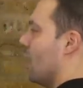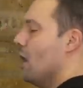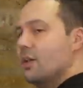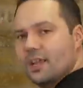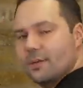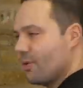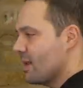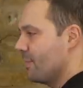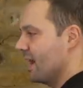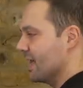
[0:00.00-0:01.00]
are looking
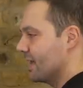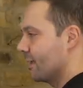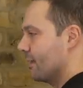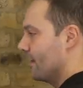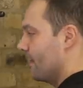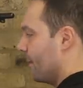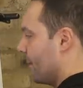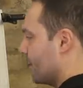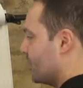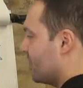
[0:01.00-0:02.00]
pretty bleak.
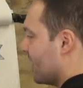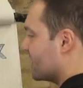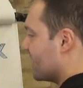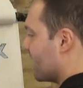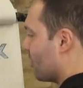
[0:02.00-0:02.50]
2008